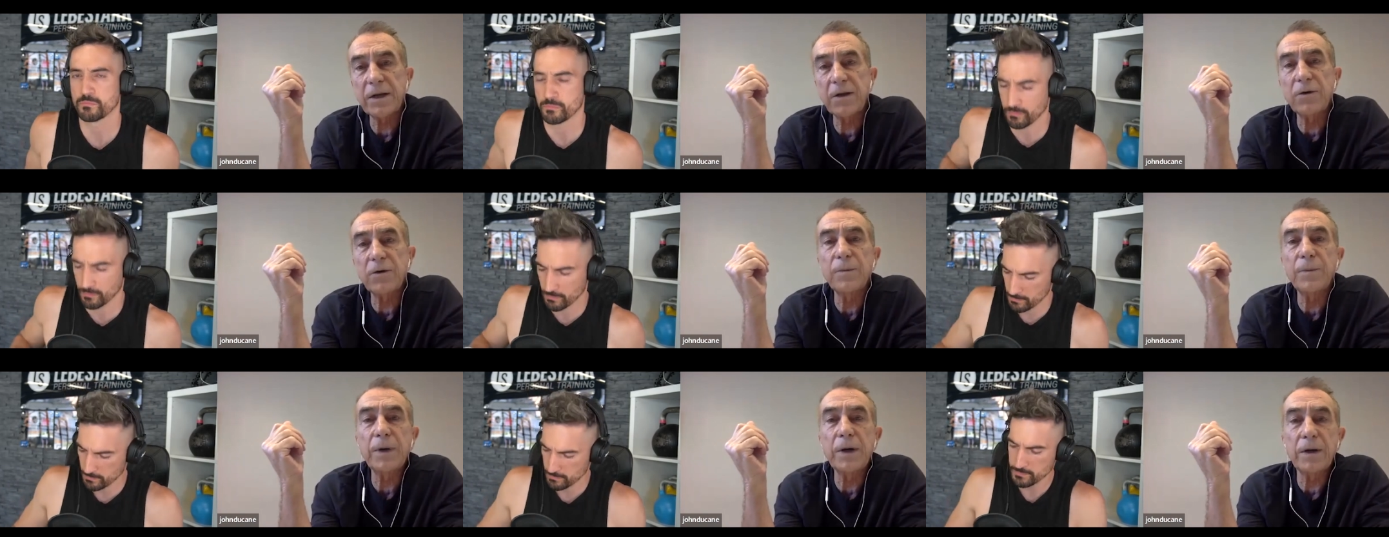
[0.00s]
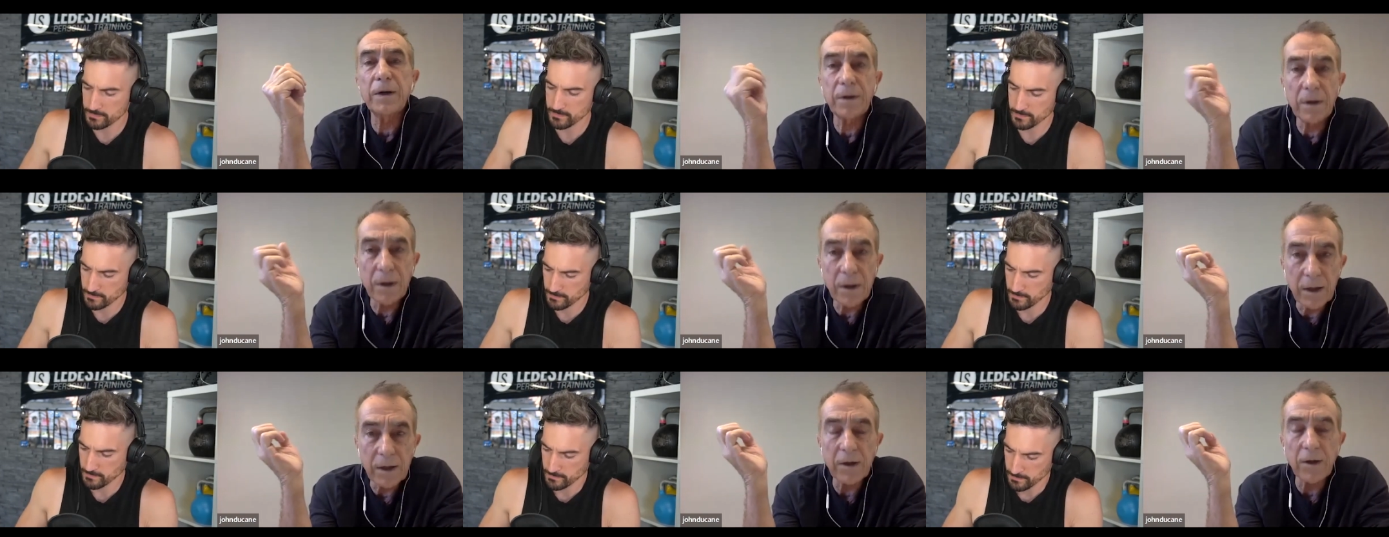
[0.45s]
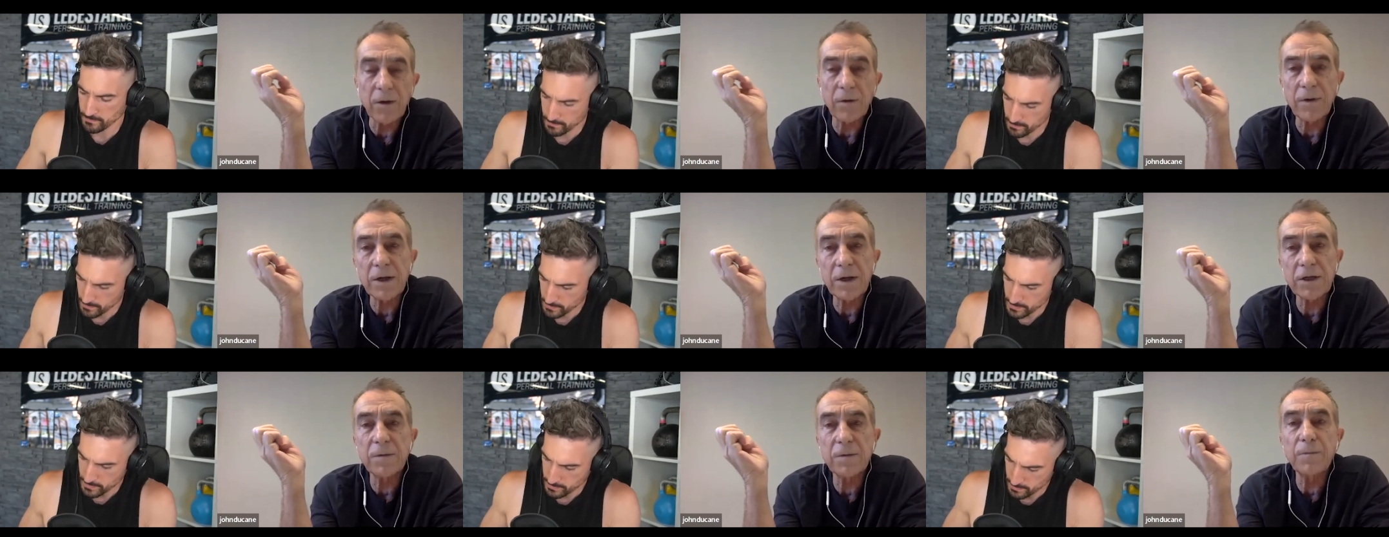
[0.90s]
Speaker 1: Gilbert. You know,
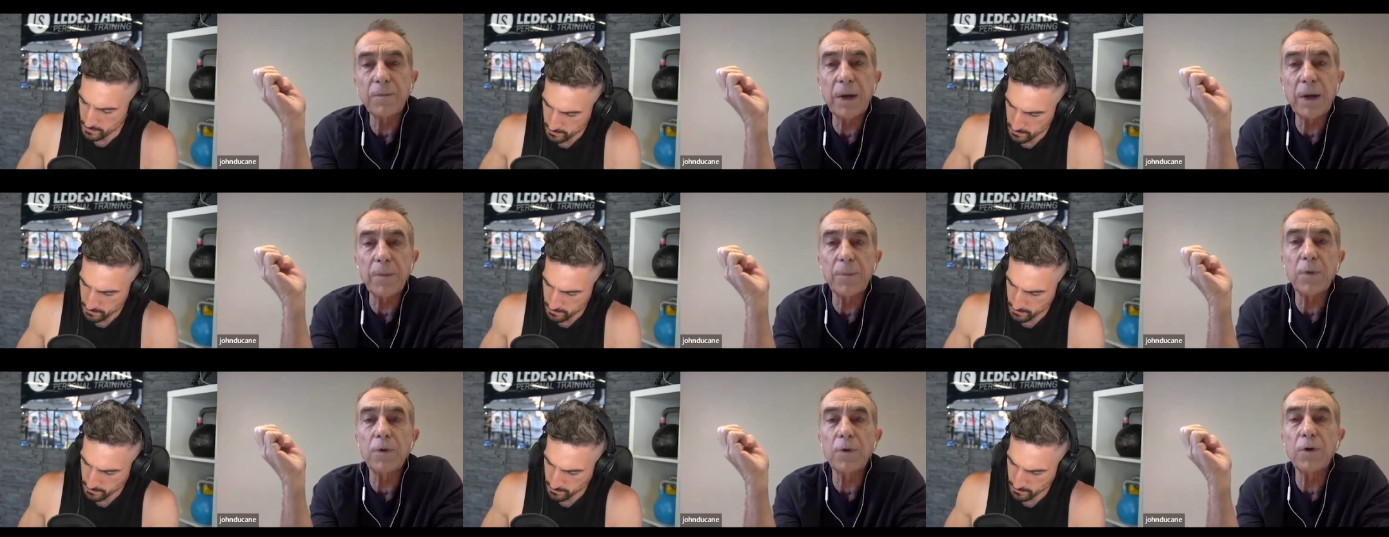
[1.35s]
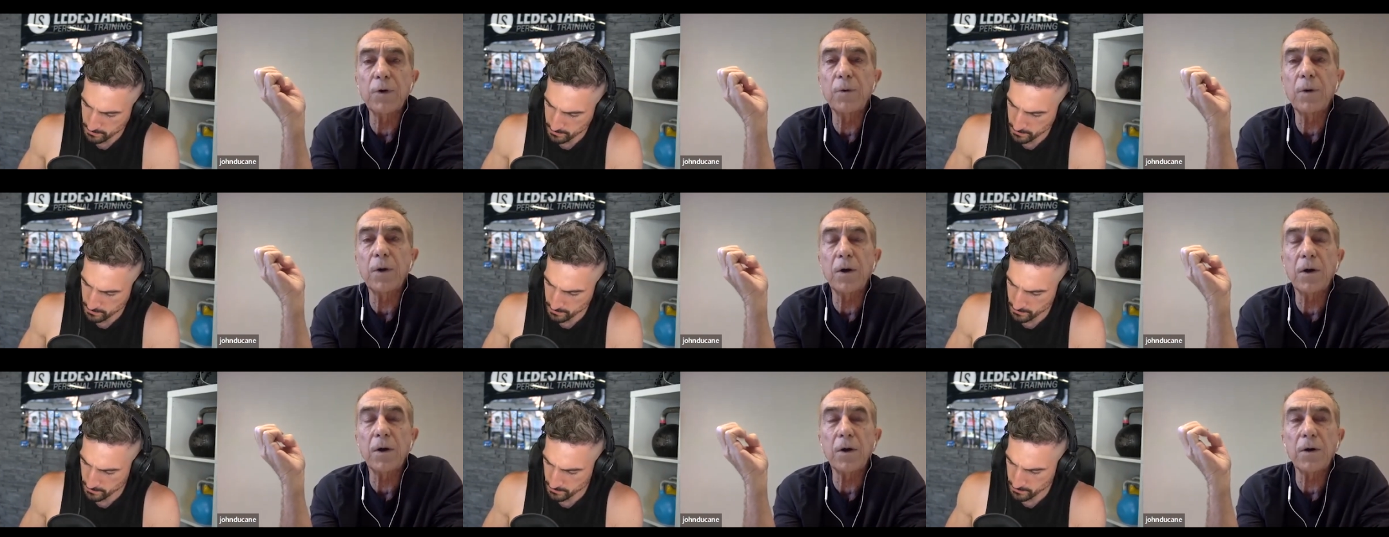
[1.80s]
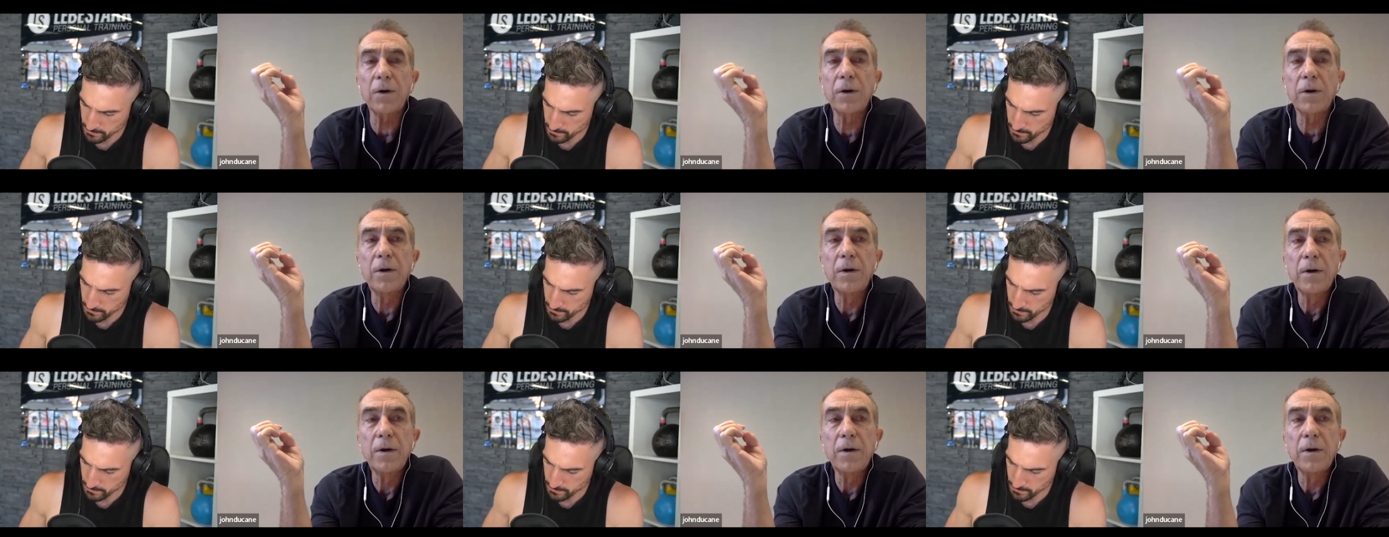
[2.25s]
there's some people who are